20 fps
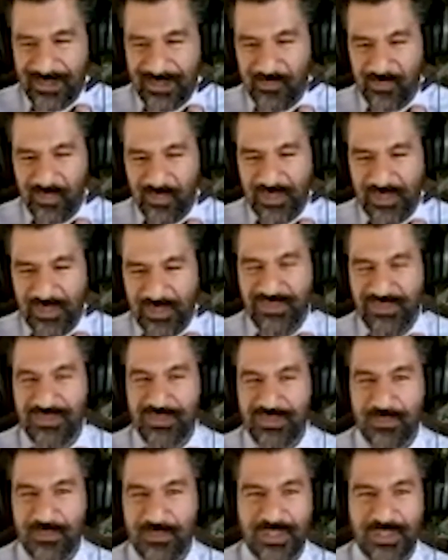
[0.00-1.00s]
placing some
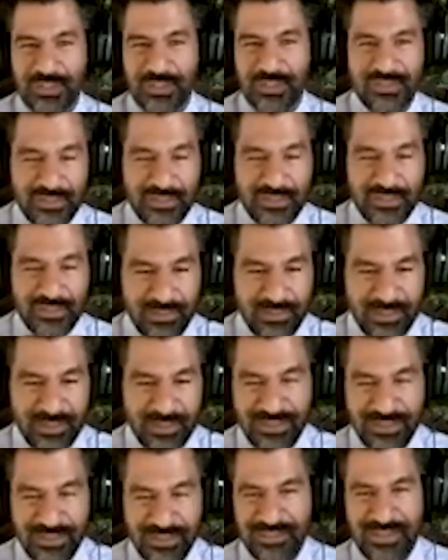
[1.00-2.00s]
trust in the internet is
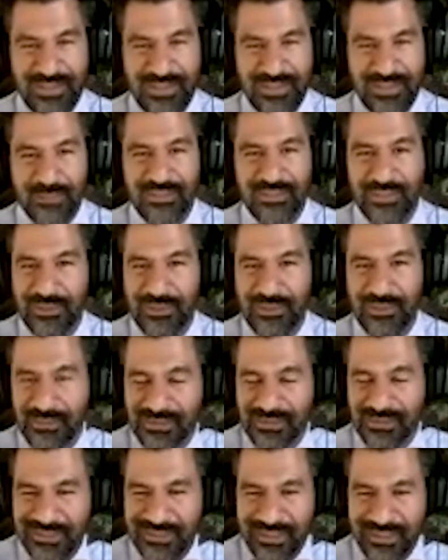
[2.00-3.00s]
an absolute,
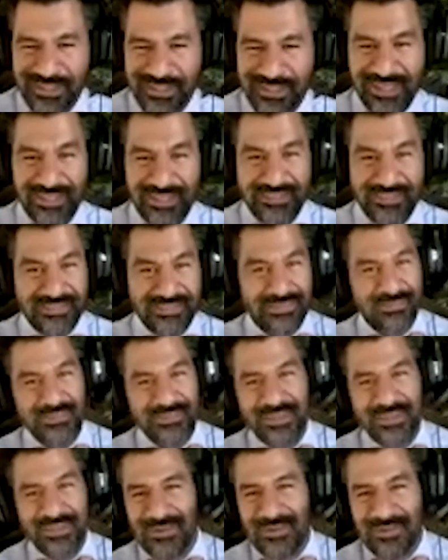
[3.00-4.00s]
and
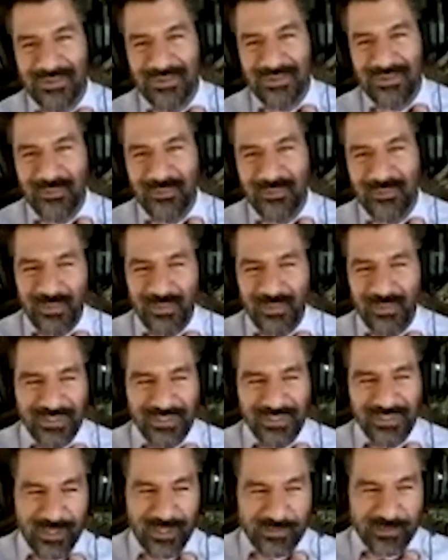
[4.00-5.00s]
we're already
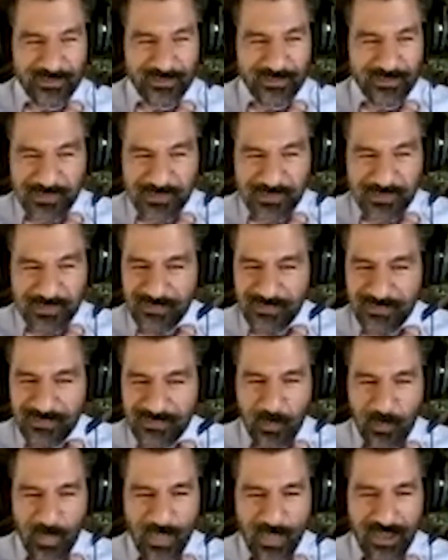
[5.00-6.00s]
here.
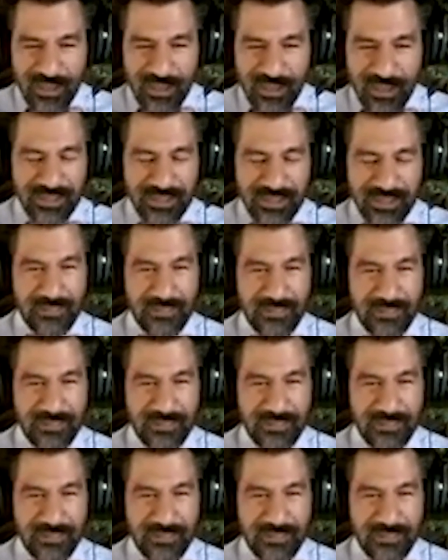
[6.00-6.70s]
And I'm not